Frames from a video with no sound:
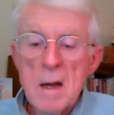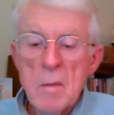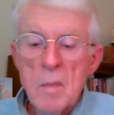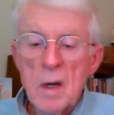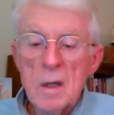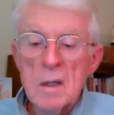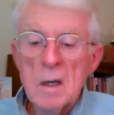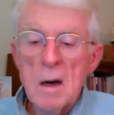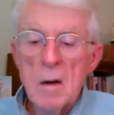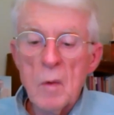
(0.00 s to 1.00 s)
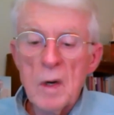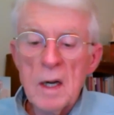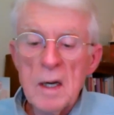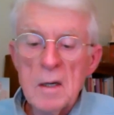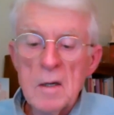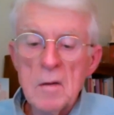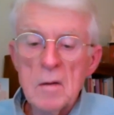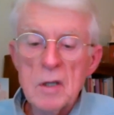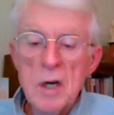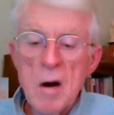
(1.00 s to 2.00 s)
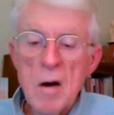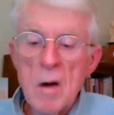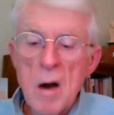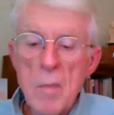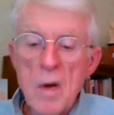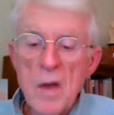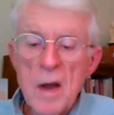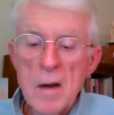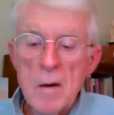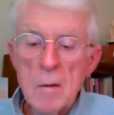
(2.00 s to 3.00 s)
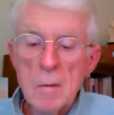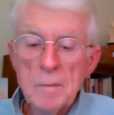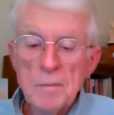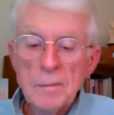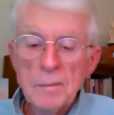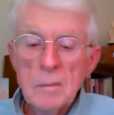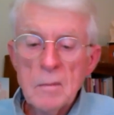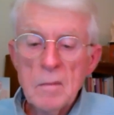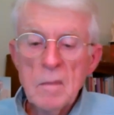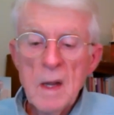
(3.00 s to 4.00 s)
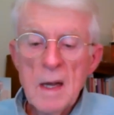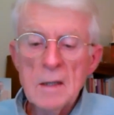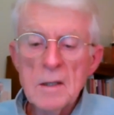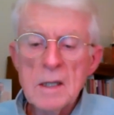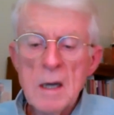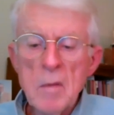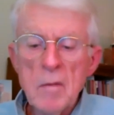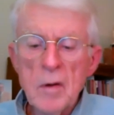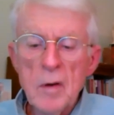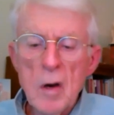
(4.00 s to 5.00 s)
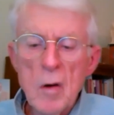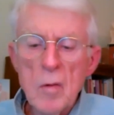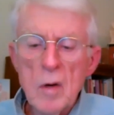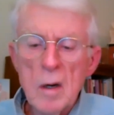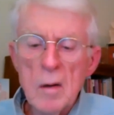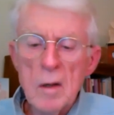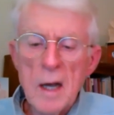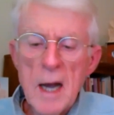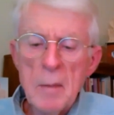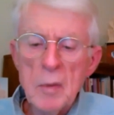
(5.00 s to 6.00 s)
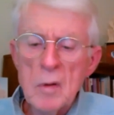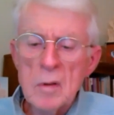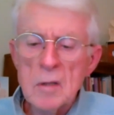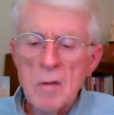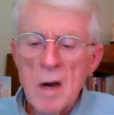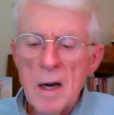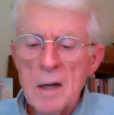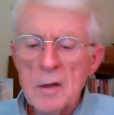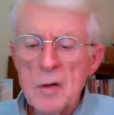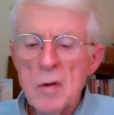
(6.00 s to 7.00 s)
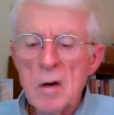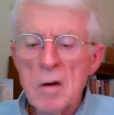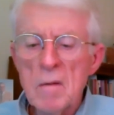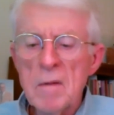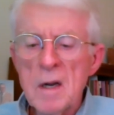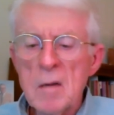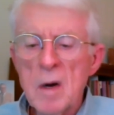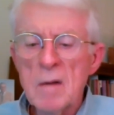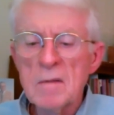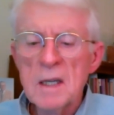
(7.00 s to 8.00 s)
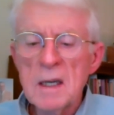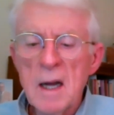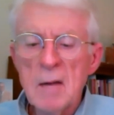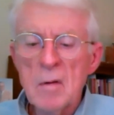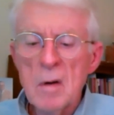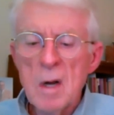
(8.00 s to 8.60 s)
But we need to start up on the hill. As some of you know, the Capitol is right at 200 feet above sea level,